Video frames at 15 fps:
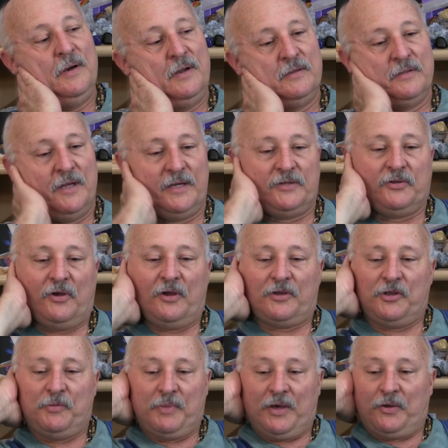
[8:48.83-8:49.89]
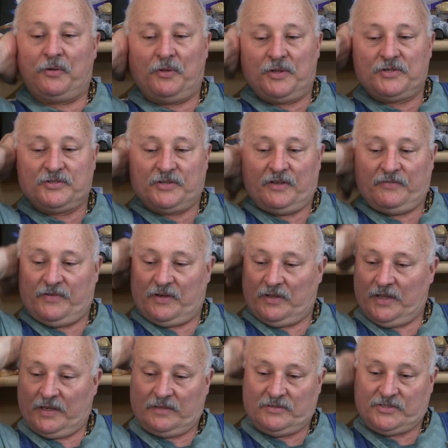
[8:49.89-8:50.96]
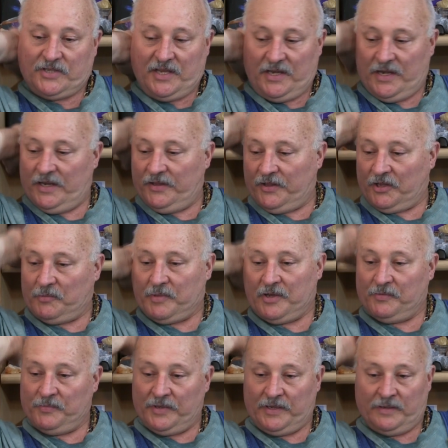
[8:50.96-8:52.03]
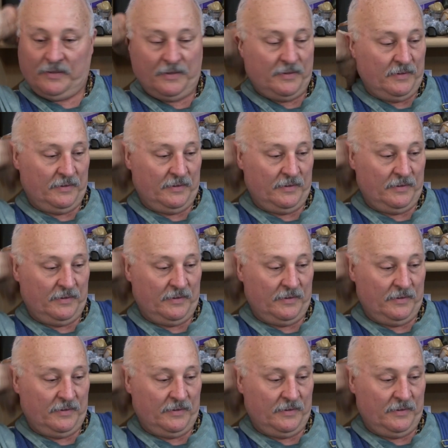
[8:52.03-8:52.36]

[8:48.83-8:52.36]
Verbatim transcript: I don't like talking about all this stuff. I don't like saying anything about me.